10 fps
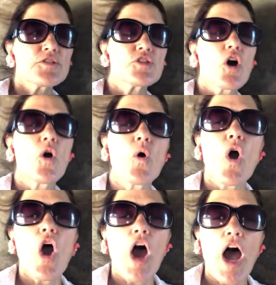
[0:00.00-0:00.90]

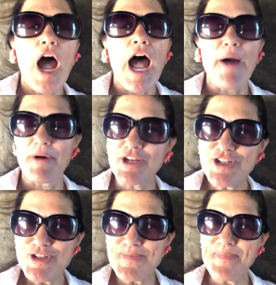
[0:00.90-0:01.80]
So I
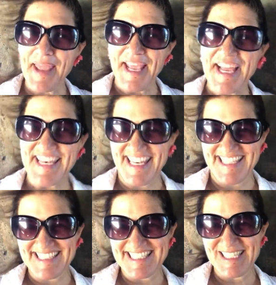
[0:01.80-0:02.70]
wanted to make a
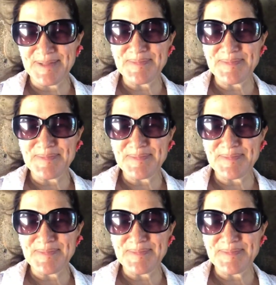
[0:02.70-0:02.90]
list